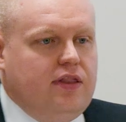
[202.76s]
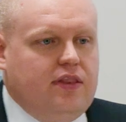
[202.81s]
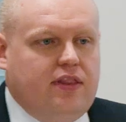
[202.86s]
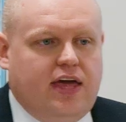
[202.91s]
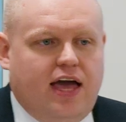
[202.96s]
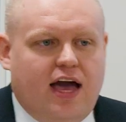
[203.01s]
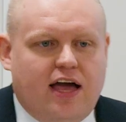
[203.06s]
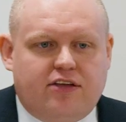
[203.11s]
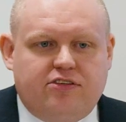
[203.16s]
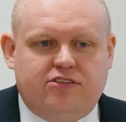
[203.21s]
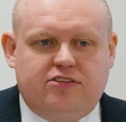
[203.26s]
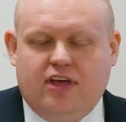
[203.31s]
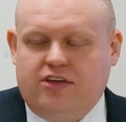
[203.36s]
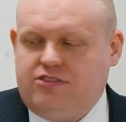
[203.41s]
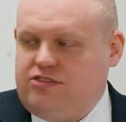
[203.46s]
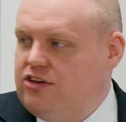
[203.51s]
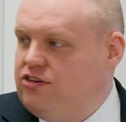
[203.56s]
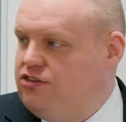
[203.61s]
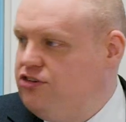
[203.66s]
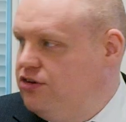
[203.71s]
The
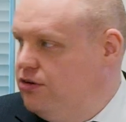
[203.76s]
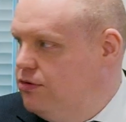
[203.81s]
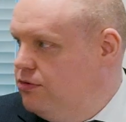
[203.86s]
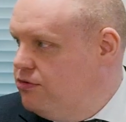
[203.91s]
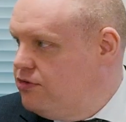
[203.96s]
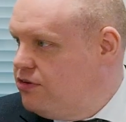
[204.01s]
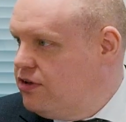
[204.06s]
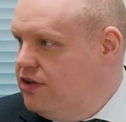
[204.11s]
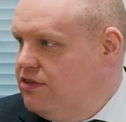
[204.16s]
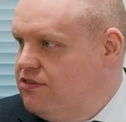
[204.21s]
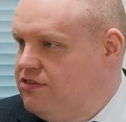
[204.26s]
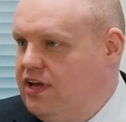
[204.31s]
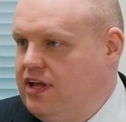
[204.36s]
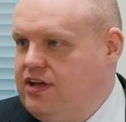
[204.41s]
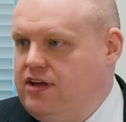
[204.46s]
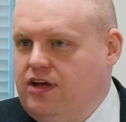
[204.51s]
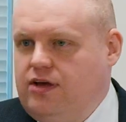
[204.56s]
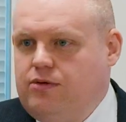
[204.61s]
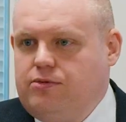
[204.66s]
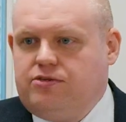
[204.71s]
access issues
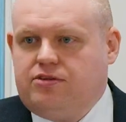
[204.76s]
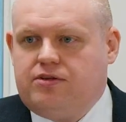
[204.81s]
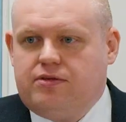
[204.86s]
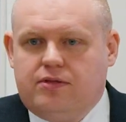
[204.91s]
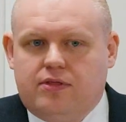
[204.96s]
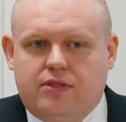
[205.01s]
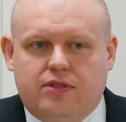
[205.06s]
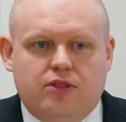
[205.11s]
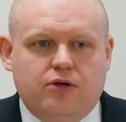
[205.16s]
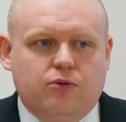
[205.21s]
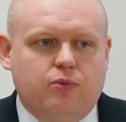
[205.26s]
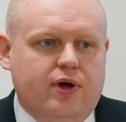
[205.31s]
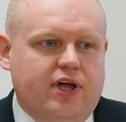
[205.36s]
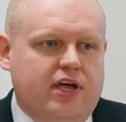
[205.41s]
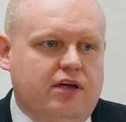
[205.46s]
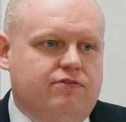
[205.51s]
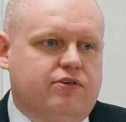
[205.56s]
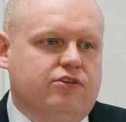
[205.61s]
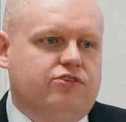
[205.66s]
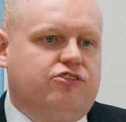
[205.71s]
continued. The
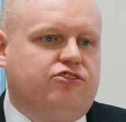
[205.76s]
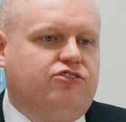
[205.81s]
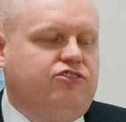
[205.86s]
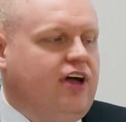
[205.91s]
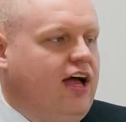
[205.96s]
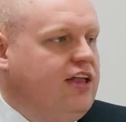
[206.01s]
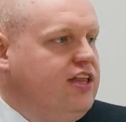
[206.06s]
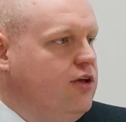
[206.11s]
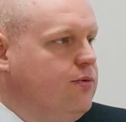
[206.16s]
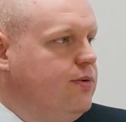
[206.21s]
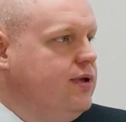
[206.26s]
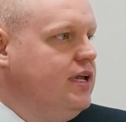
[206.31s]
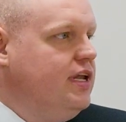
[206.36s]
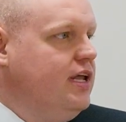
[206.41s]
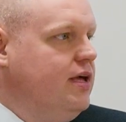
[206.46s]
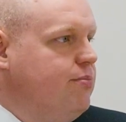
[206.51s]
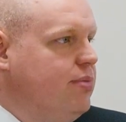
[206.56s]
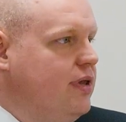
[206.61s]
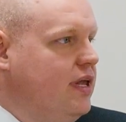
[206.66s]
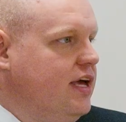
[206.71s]
Weavers
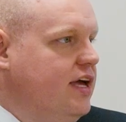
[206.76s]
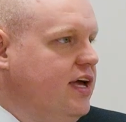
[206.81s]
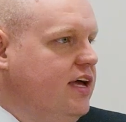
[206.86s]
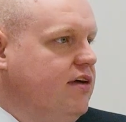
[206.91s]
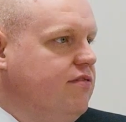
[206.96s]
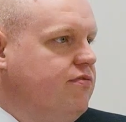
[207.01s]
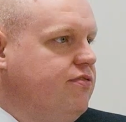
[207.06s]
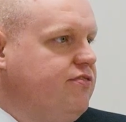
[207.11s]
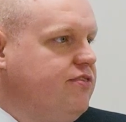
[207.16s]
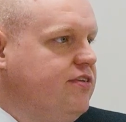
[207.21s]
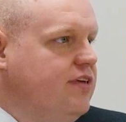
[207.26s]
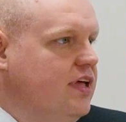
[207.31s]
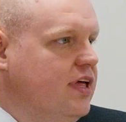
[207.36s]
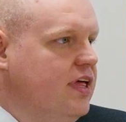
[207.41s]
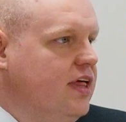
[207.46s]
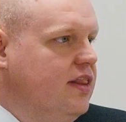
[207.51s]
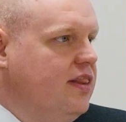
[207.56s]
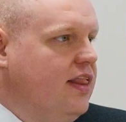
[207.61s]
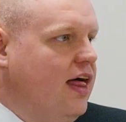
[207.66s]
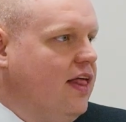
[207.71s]
genuinely believed
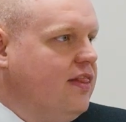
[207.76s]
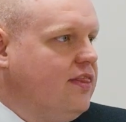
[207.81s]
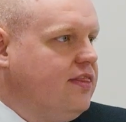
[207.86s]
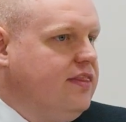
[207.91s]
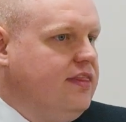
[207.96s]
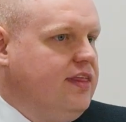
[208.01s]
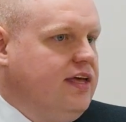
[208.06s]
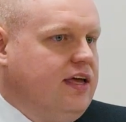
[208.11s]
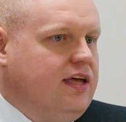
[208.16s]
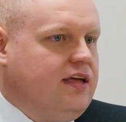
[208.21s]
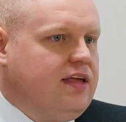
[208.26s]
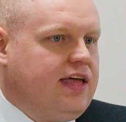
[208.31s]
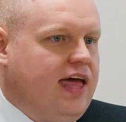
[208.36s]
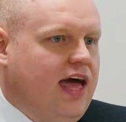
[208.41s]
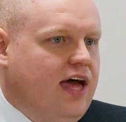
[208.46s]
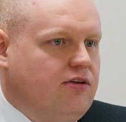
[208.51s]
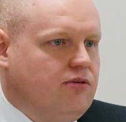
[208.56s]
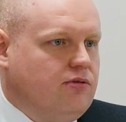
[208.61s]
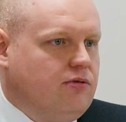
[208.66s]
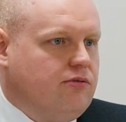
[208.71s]
that the
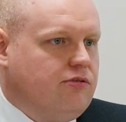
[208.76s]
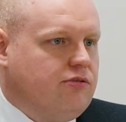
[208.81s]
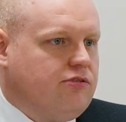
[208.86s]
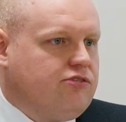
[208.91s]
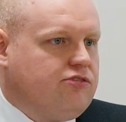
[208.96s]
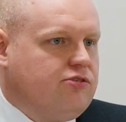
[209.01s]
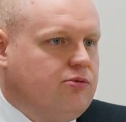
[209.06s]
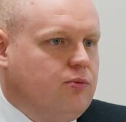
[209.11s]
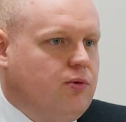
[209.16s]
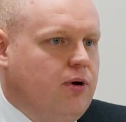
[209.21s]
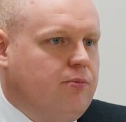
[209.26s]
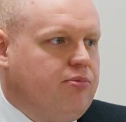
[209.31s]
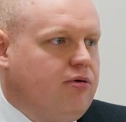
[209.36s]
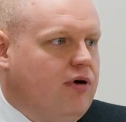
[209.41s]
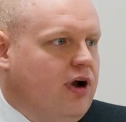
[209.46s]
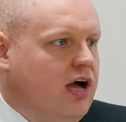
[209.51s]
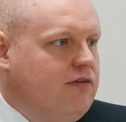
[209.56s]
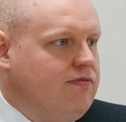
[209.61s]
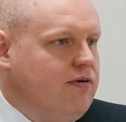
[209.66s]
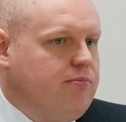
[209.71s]
kennels were
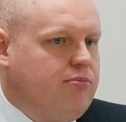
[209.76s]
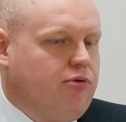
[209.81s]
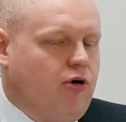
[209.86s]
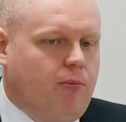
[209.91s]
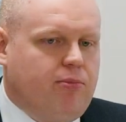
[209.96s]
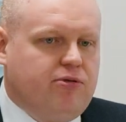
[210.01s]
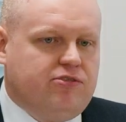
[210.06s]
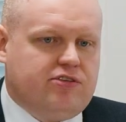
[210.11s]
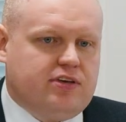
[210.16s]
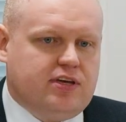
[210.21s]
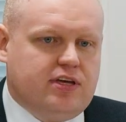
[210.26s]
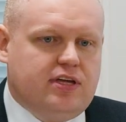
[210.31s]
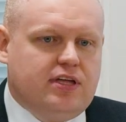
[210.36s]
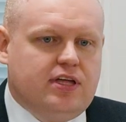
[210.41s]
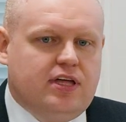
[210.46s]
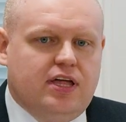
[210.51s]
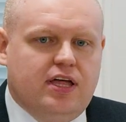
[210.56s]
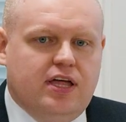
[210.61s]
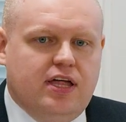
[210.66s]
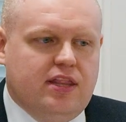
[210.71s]
private property
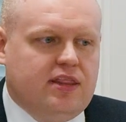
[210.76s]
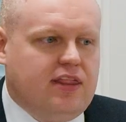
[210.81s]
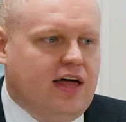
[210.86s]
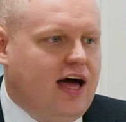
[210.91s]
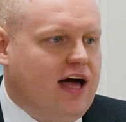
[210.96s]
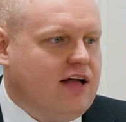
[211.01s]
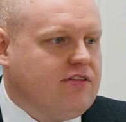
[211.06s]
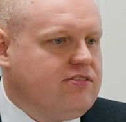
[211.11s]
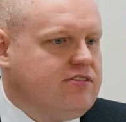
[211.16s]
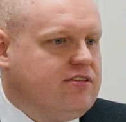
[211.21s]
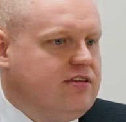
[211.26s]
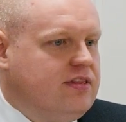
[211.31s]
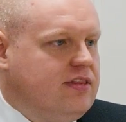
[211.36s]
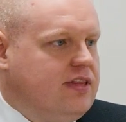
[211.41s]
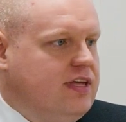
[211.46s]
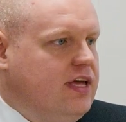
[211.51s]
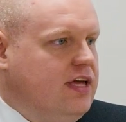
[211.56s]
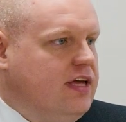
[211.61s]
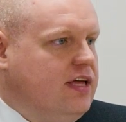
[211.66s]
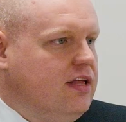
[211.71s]
that
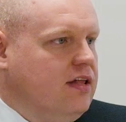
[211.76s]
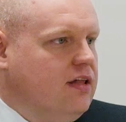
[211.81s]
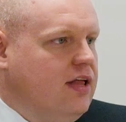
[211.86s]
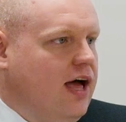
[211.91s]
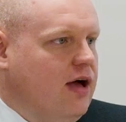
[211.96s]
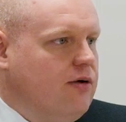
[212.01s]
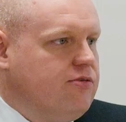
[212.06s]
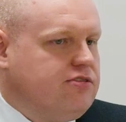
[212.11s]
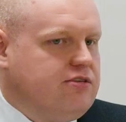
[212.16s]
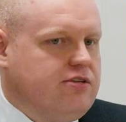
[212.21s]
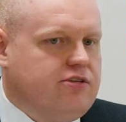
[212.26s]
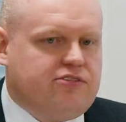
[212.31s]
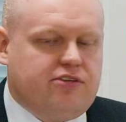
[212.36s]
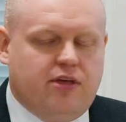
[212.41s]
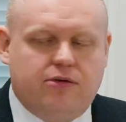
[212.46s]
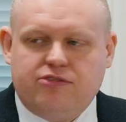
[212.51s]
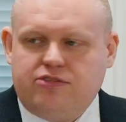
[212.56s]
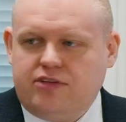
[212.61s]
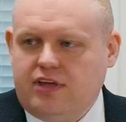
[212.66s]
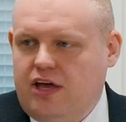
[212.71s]
the housing
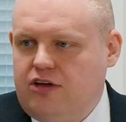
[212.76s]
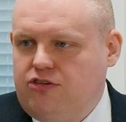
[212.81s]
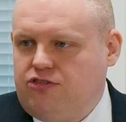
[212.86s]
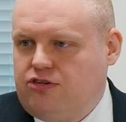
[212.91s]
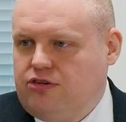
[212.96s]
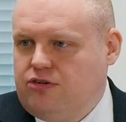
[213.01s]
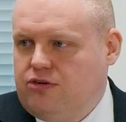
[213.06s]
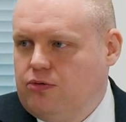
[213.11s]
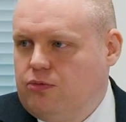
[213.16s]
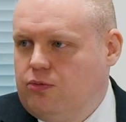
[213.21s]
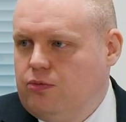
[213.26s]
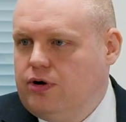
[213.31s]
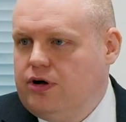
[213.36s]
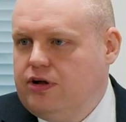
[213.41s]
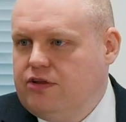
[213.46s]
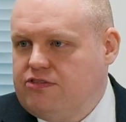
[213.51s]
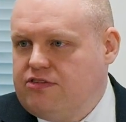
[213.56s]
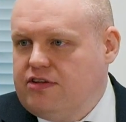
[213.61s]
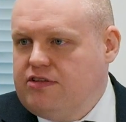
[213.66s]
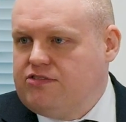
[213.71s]
association
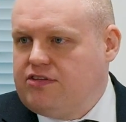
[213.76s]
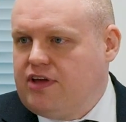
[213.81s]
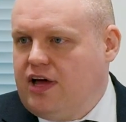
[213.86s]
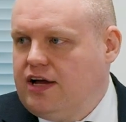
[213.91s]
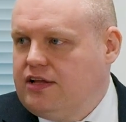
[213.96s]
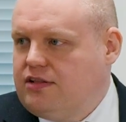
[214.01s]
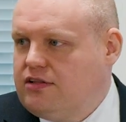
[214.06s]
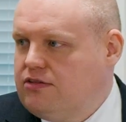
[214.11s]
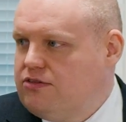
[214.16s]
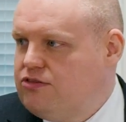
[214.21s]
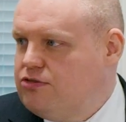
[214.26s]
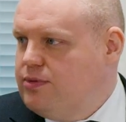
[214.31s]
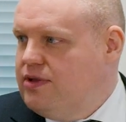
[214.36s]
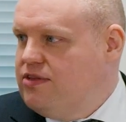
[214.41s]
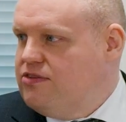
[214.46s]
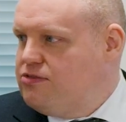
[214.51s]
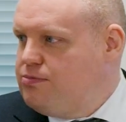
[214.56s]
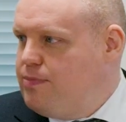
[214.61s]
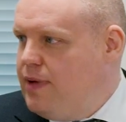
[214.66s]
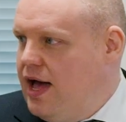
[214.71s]
weren't entitled to
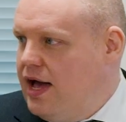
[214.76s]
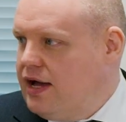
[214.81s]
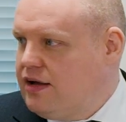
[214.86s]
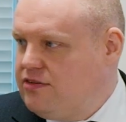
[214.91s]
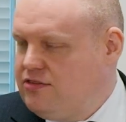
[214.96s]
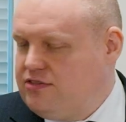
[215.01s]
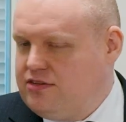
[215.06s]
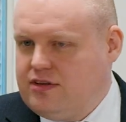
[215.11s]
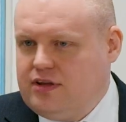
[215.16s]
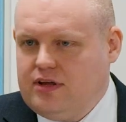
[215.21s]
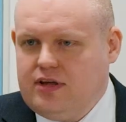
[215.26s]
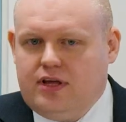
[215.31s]
inspect.